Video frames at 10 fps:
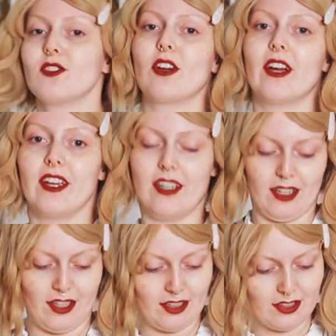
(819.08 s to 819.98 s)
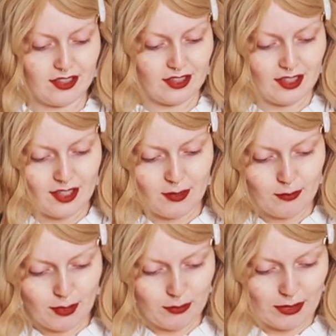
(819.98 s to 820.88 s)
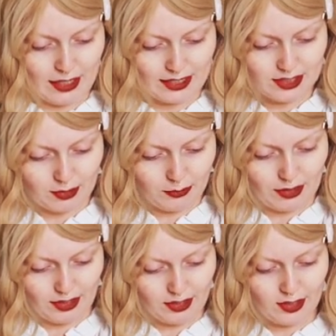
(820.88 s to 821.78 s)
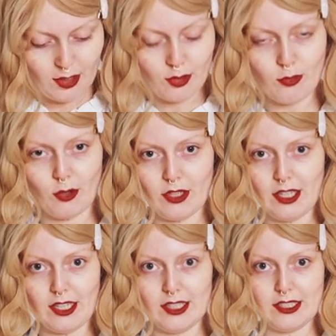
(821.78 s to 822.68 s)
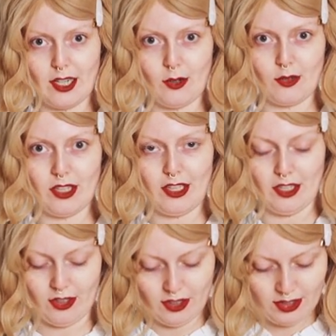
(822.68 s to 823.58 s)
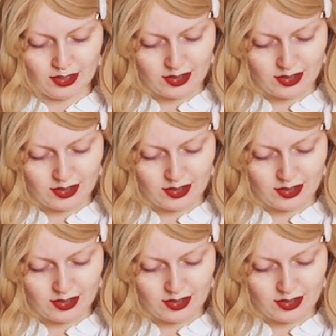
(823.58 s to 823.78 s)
to try and maybe get something running down here.